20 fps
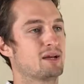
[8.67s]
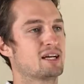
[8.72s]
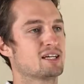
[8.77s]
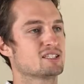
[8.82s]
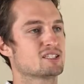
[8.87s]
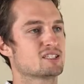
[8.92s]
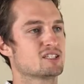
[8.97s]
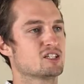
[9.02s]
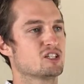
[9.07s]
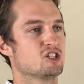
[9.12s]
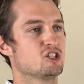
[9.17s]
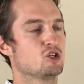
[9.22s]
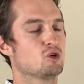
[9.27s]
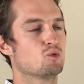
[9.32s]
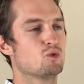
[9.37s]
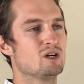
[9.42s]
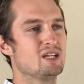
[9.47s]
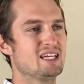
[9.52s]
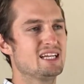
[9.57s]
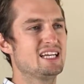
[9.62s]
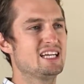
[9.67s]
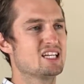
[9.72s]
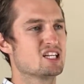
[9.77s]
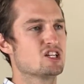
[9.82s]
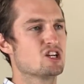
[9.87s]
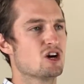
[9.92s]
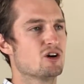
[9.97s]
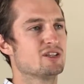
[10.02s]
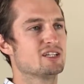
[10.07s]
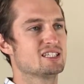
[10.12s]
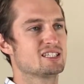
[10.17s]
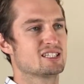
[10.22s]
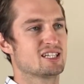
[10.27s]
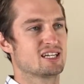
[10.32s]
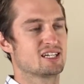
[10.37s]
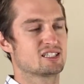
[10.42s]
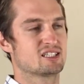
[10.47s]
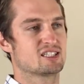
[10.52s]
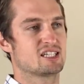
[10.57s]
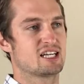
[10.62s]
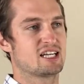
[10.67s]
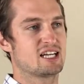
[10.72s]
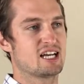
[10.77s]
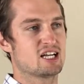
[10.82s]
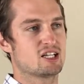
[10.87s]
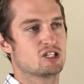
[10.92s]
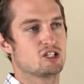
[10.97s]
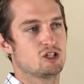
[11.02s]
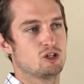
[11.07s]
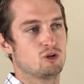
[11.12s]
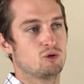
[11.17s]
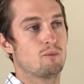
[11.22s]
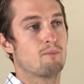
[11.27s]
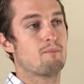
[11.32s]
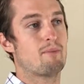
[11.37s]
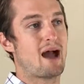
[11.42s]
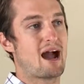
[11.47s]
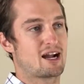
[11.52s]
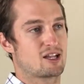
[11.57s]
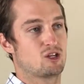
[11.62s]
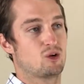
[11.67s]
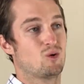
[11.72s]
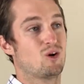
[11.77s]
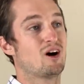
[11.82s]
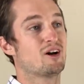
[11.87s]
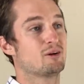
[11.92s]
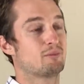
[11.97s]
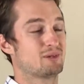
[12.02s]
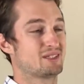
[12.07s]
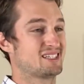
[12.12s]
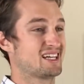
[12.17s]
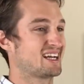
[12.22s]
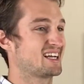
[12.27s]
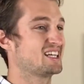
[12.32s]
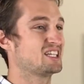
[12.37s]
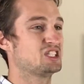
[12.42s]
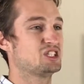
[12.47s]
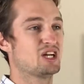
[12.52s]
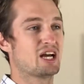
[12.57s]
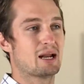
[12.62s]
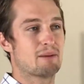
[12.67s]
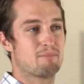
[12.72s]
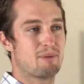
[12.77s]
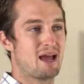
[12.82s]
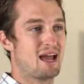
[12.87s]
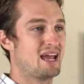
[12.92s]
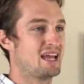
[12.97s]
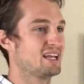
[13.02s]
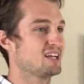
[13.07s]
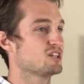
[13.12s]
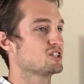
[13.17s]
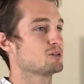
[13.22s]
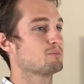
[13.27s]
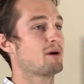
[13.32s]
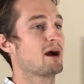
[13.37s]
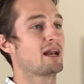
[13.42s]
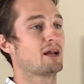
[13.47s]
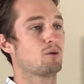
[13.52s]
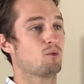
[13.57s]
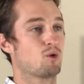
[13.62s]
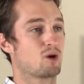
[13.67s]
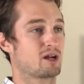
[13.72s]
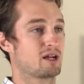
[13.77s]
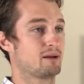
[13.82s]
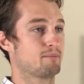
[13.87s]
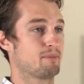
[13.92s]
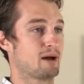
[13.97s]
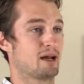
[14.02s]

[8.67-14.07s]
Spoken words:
Because you really need to know these things to get you back to 100%, get you out of pain, get your body working